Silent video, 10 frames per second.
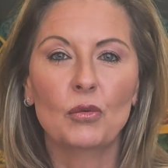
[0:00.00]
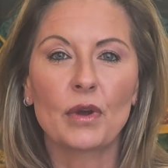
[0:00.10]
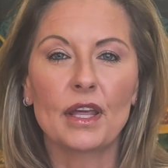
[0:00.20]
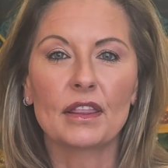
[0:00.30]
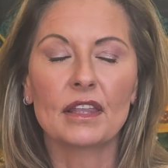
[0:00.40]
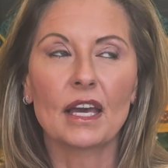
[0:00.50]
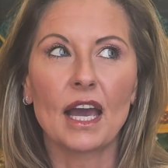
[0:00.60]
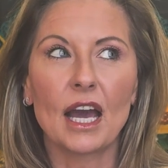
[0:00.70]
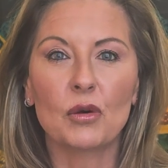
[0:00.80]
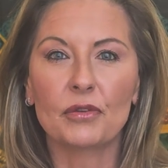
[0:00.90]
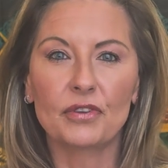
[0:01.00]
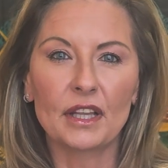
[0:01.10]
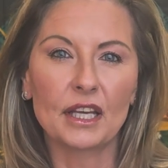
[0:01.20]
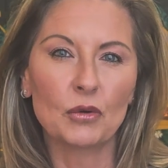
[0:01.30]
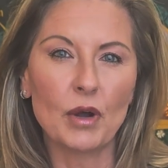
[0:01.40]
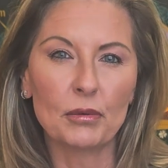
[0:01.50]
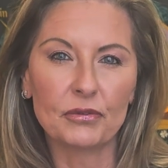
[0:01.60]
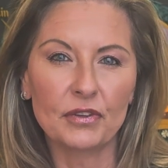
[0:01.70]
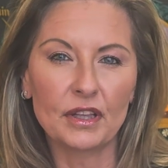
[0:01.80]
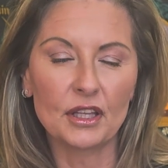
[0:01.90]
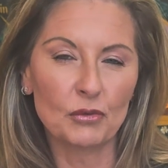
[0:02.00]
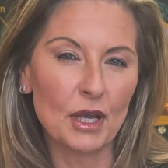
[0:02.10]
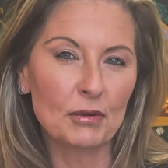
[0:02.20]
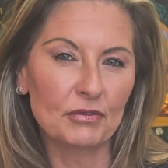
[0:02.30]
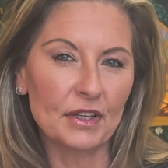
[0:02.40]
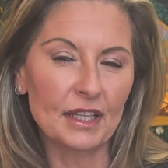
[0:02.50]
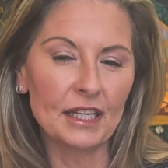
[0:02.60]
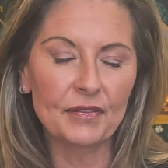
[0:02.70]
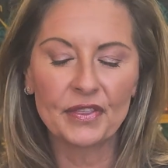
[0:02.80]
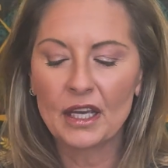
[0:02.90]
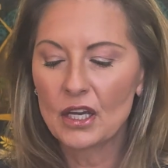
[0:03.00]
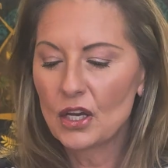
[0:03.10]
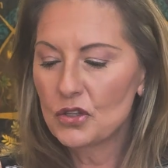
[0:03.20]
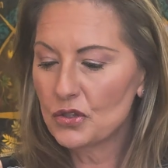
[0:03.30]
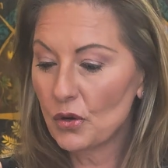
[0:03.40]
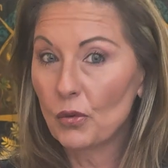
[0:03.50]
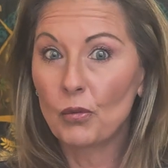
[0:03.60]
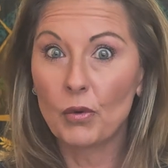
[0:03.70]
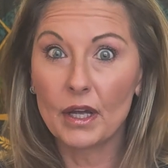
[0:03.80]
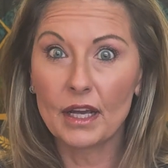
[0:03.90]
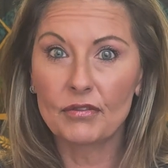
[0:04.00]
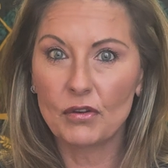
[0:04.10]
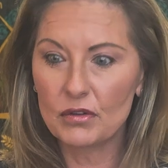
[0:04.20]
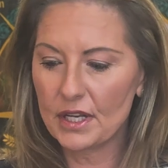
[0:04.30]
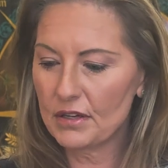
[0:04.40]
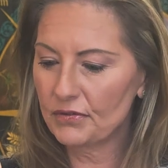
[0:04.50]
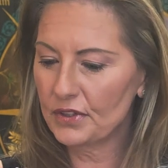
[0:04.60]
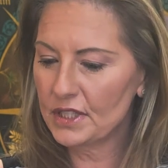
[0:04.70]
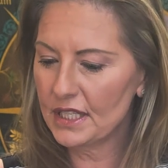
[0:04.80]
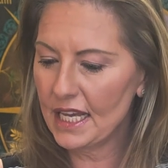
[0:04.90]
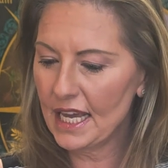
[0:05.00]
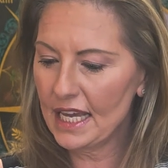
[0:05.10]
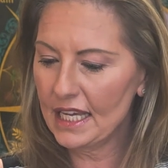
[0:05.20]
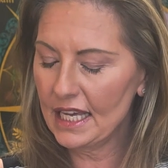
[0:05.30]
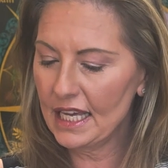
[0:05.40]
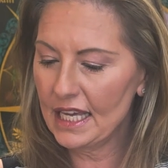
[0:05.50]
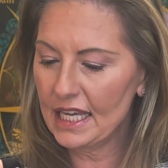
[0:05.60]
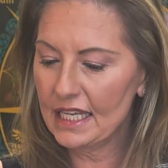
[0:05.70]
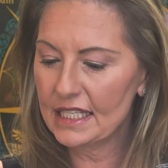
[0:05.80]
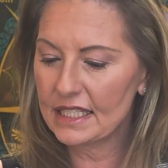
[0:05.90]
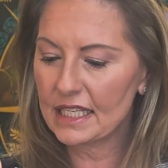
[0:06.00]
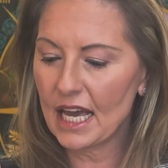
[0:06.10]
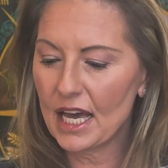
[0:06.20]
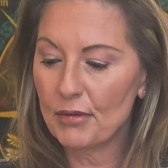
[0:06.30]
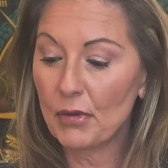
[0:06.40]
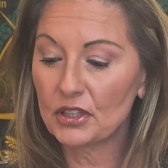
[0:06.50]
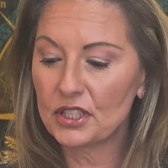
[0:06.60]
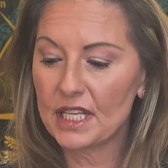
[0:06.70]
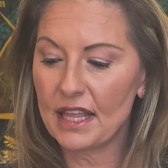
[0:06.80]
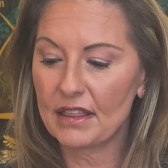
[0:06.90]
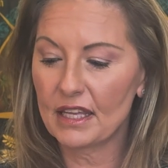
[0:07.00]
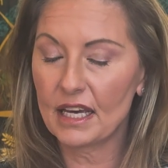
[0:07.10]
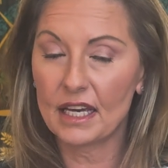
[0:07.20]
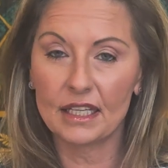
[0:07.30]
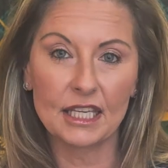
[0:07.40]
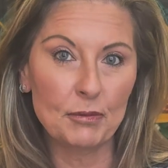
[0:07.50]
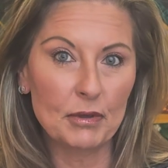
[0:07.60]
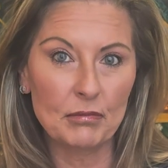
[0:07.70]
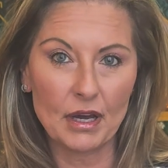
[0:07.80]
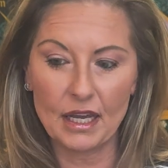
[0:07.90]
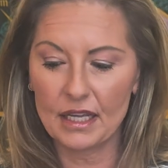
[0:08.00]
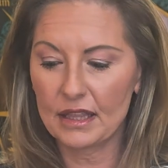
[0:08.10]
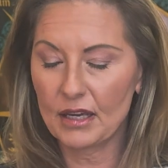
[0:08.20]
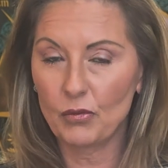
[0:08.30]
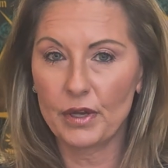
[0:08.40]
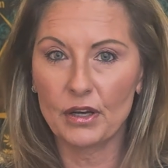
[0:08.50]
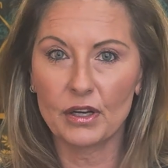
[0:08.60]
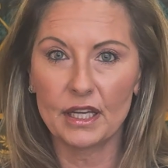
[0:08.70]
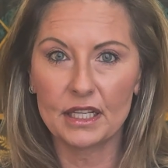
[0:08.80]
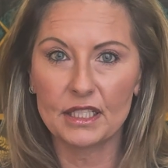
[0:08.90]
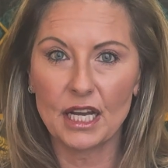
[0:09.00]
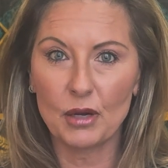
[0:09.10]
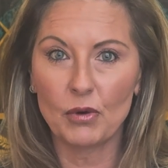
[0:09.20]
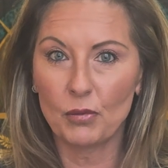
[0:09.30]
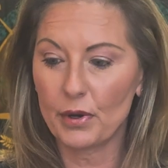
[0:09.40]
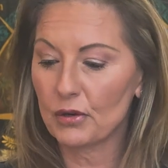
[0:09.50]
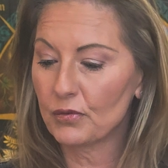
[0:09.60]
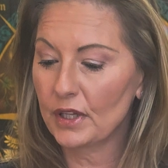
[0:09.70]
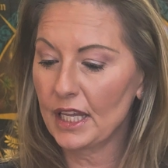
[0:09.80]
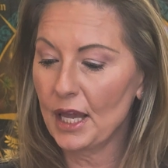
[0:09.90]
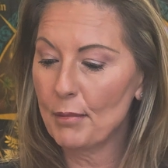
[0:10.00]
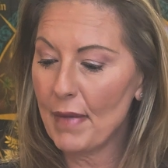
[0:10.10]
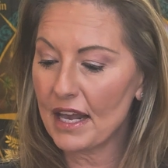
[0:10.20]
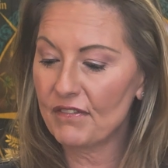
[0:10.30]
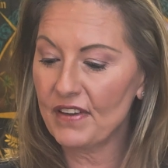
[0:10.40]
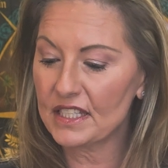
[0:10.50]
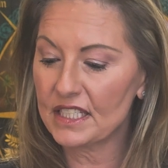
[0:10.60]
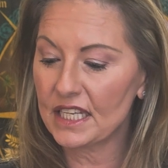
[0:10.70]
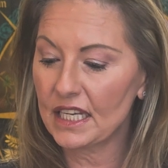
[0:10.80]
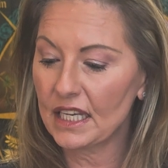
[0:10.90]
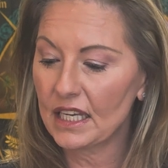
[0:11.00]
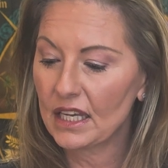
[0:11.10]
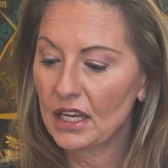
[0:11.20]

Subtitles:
with how we're feeling and why we're feeling the way we're feeling. So what I've wrote down for today is March 10th. Keep in mind that we are in a time where we are really manifesting